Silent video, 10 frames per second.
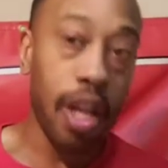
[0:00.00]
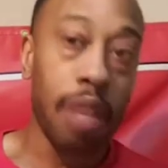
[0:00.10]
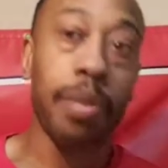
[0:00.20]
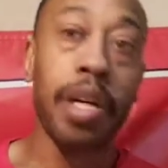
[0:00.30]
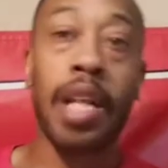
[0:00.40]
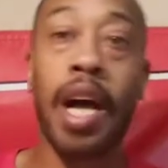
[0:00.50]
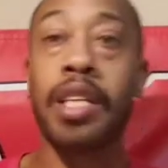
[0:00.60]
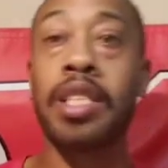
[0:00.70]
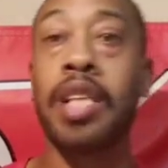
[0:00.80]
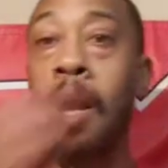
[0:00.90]
But a lot of
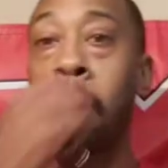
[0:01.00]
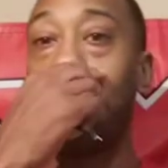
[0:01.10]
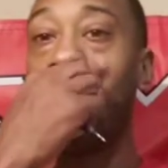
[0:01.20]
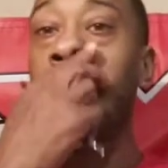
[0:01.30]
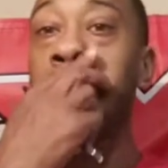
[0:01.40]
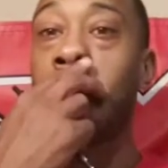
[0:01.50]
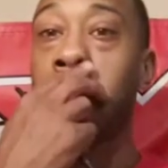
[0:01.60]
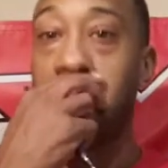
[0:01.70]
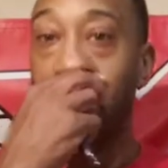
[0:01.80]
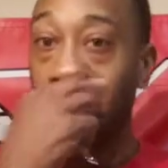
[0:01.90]
these times, these folks is up
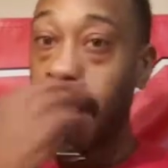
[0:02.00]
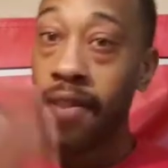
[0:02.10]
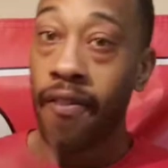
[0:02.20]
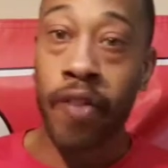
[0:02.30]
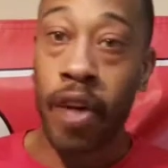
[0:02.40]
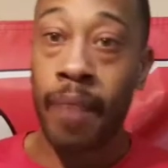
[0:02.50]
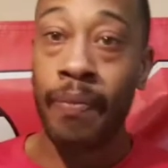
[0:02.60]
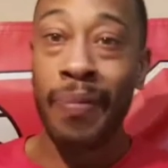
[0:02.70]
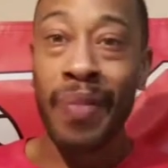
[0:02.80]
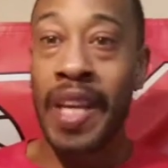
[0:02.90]
there faking and fronting,
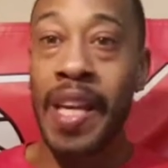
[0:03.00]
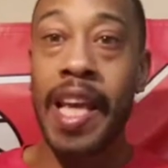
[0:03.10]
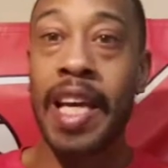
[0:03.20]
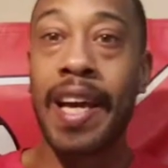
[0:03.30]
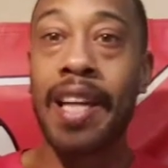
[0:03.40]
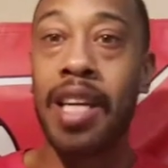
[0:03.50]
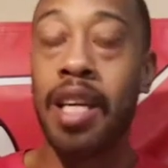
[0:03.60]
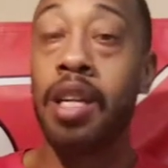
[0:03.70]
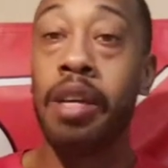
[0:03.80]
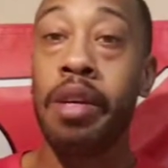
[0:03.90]
and they ain't got nothing.